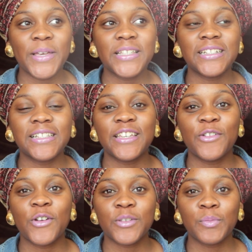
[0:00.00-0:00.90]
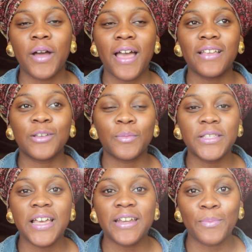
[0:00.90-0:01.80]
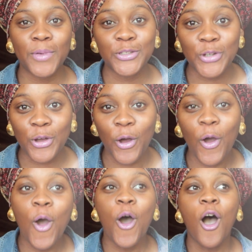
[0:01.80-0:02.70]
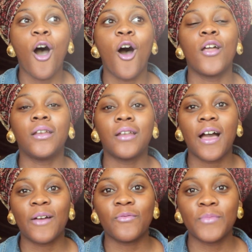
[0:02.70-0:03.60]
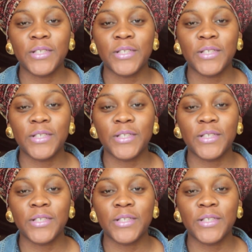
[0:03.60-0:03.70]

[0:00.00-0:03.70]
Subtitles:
basically I submitted a picture on her